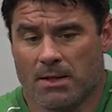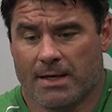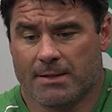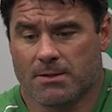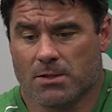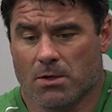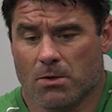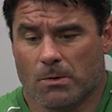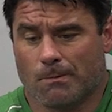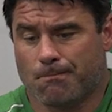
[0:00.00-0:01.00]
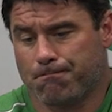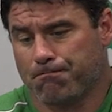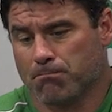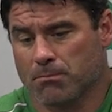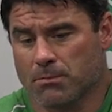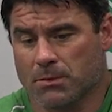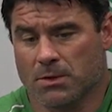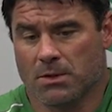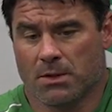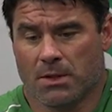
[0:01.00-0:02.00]
And so,
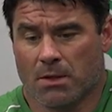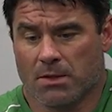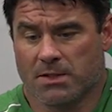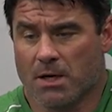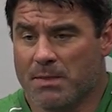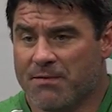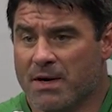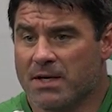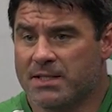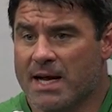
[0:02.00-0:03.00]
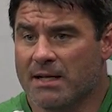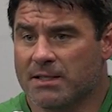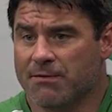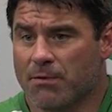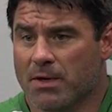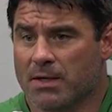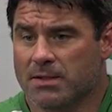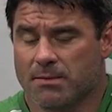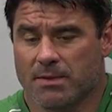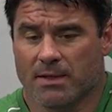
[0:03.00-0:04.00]
you know, it's going to be very challenging for us.